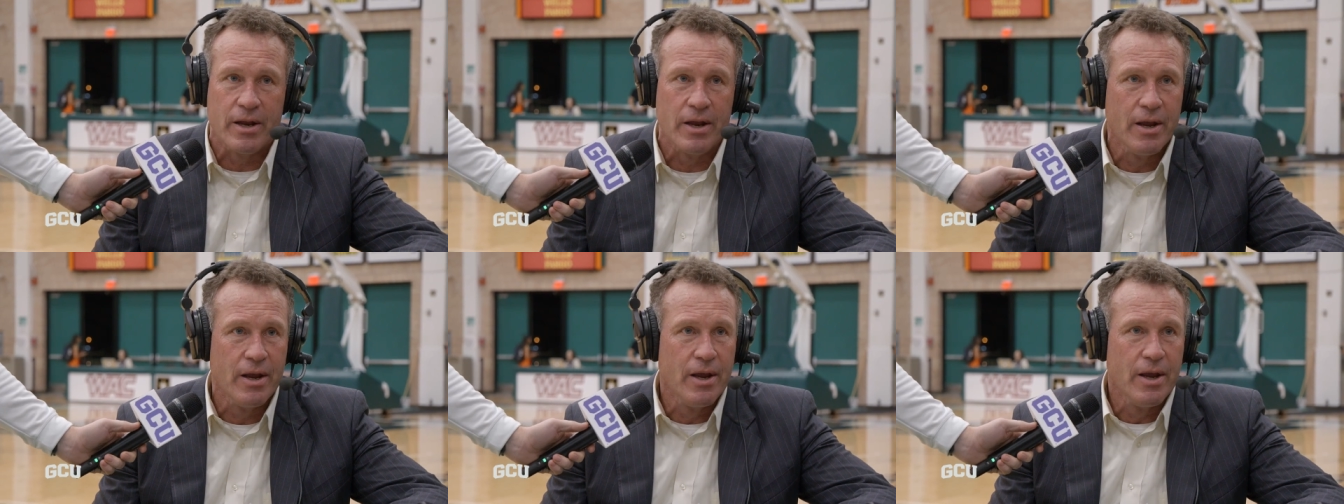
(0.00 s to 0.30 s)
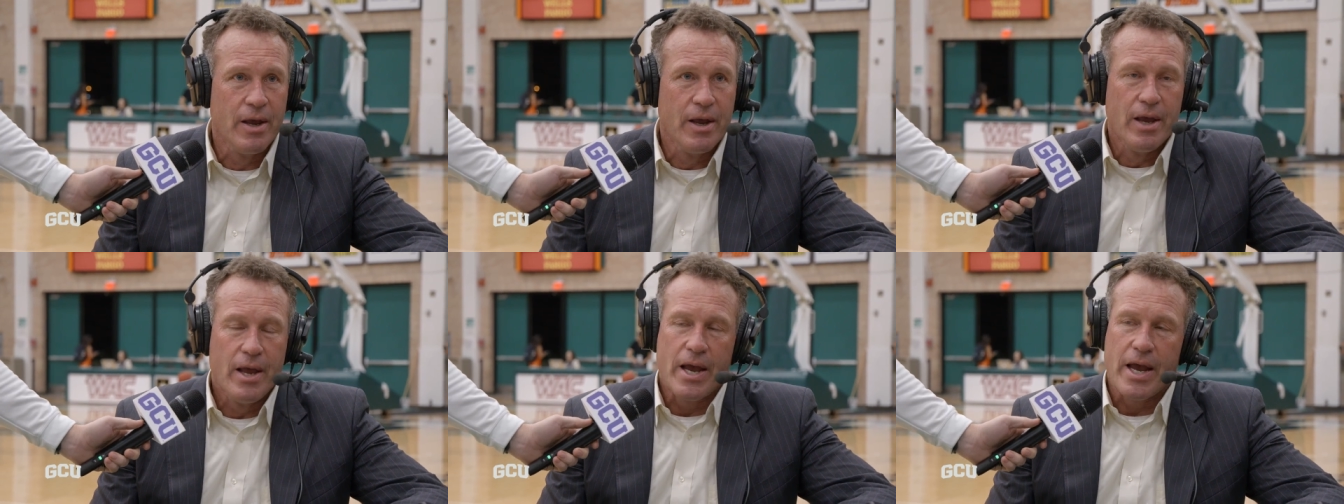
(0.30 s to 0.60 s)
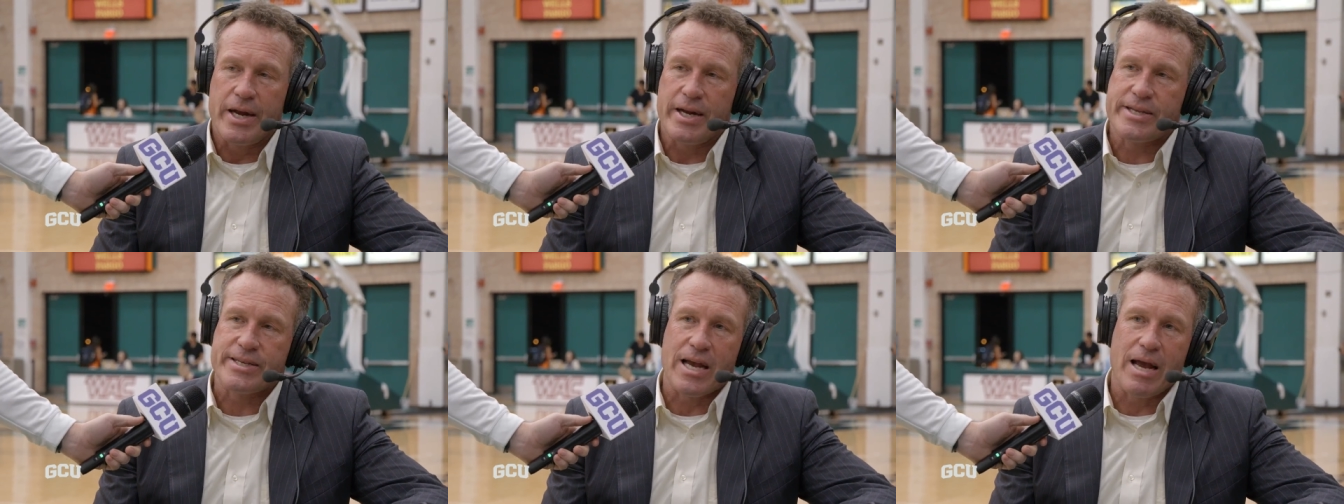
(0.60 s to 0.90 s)
And
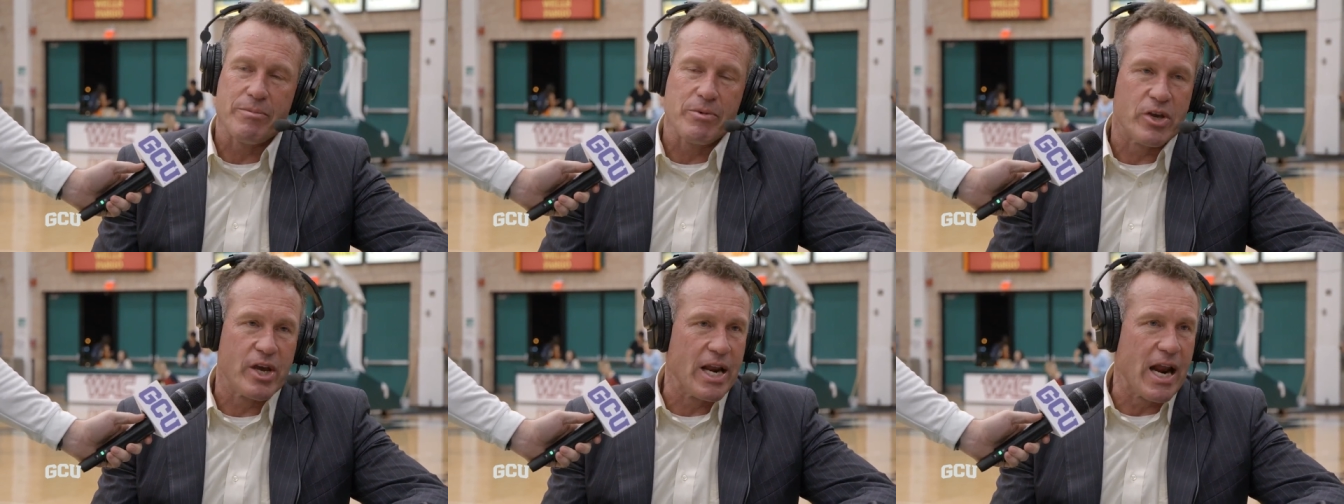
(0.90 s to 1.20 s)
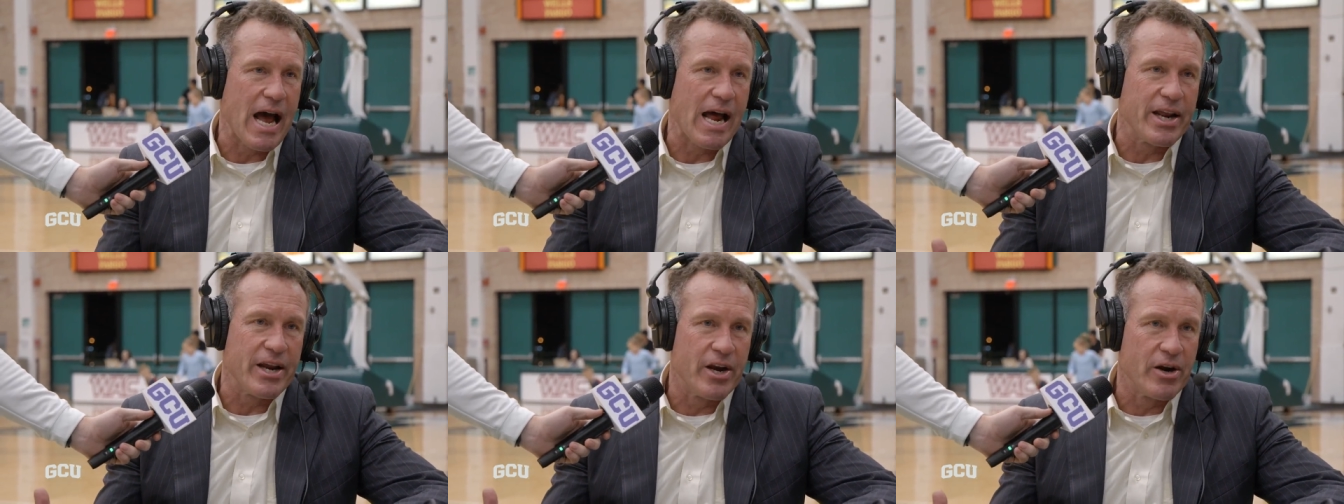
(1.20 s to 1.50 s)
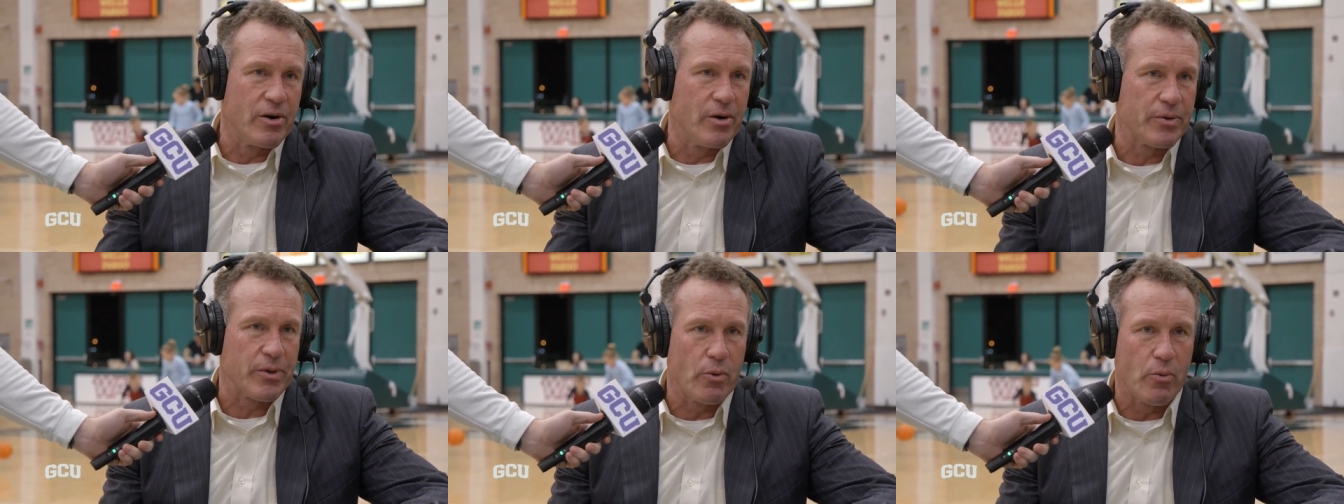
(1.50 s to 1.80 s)
anytime you get out of
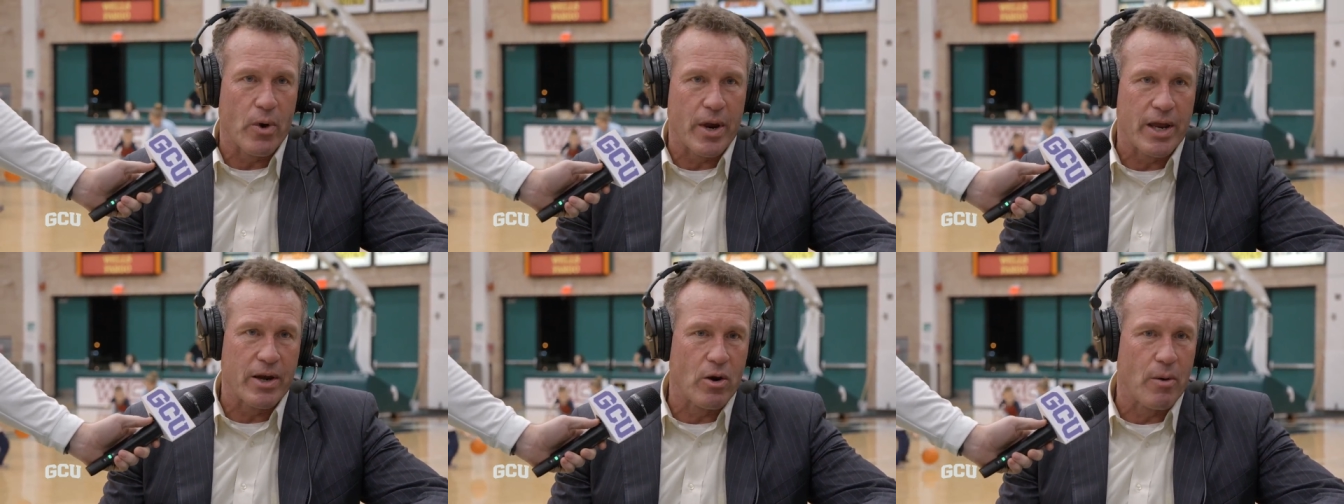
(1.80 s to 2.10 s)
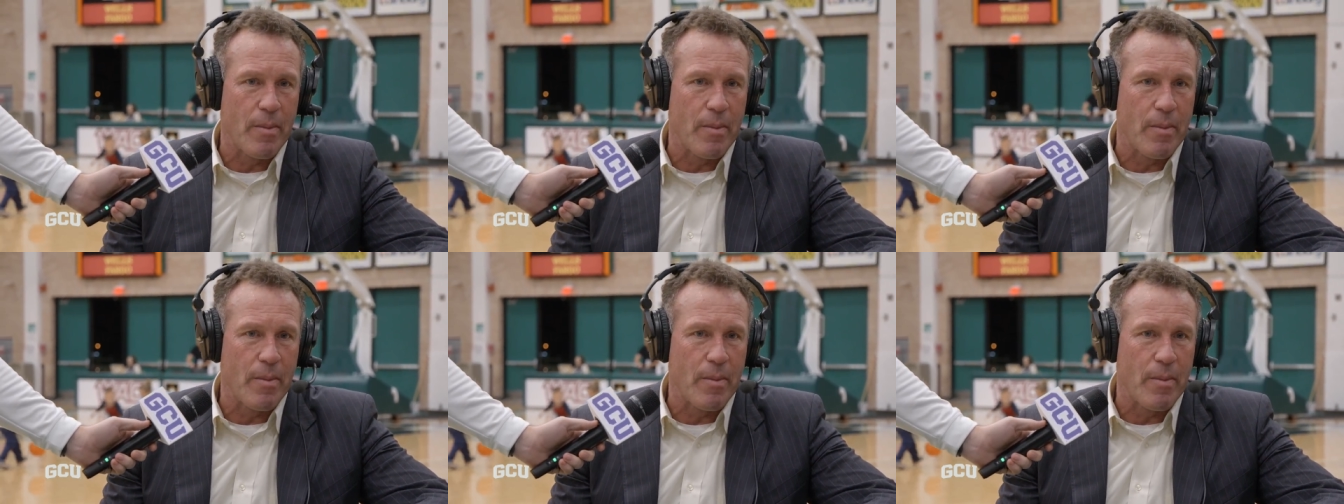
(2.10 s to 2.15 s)
here with the win,